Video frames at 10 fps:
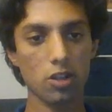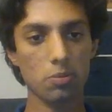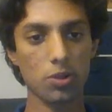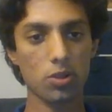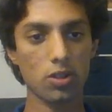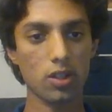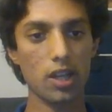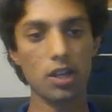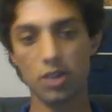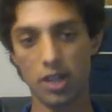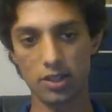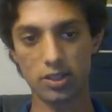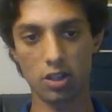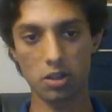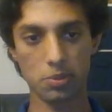cart pole and know that
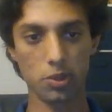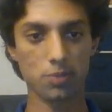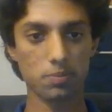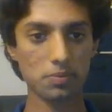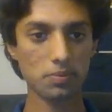it's a cart pole.